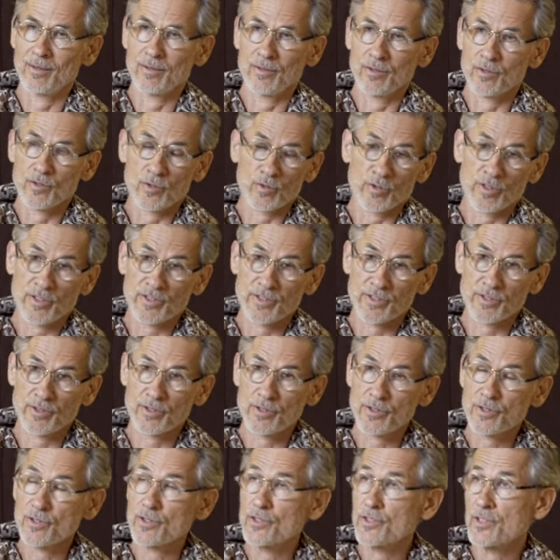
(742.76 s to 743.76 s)
So
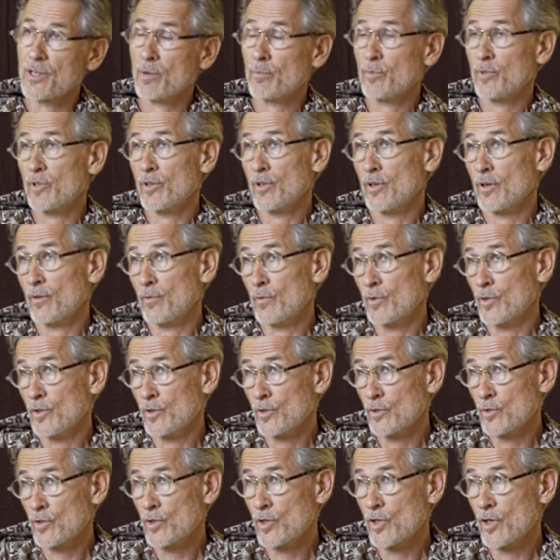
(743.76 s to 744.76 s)
this is something I wanted
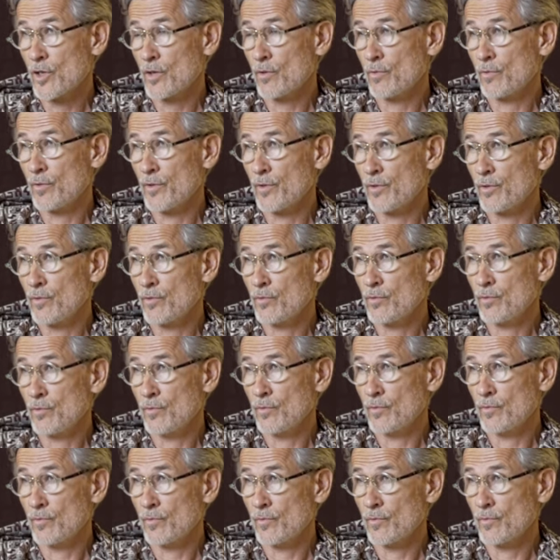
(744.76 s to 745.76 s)
to share
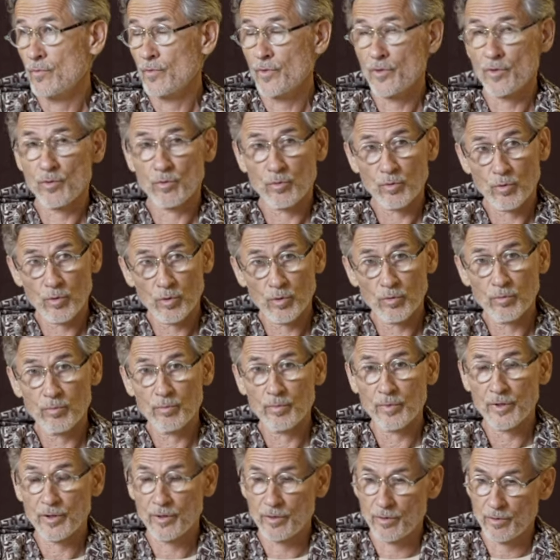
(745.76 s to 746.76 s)
with you all,
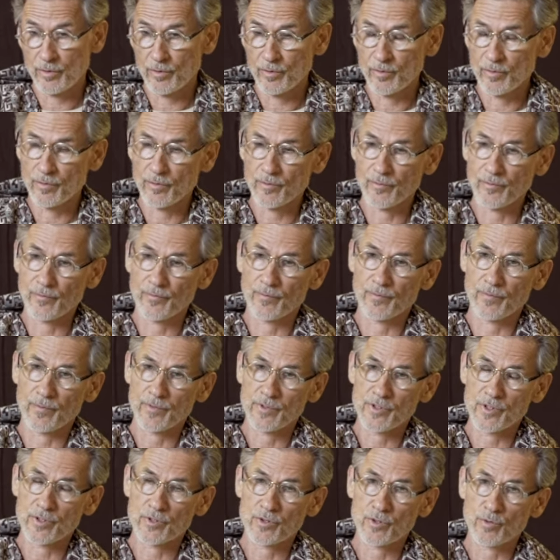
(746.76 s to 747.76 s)
but
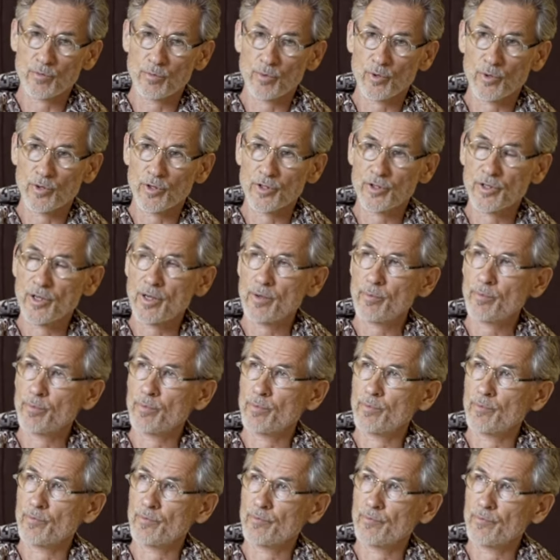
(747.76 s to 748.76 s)
since you brought it up
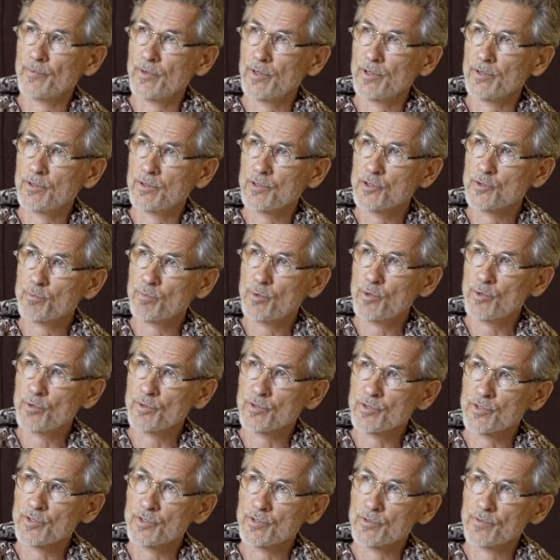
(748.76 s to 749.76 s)
in
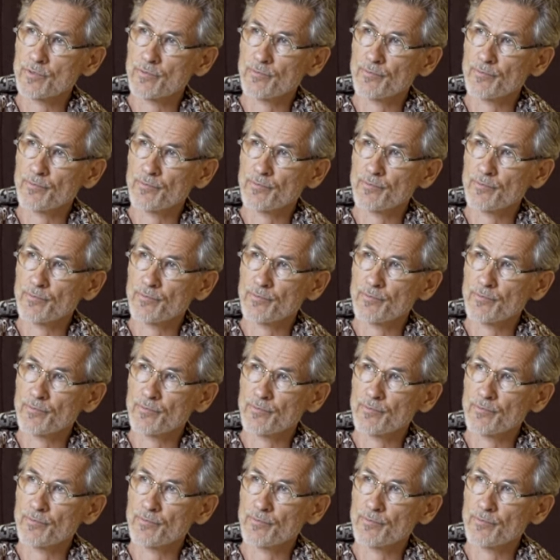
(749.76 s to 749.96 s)
response.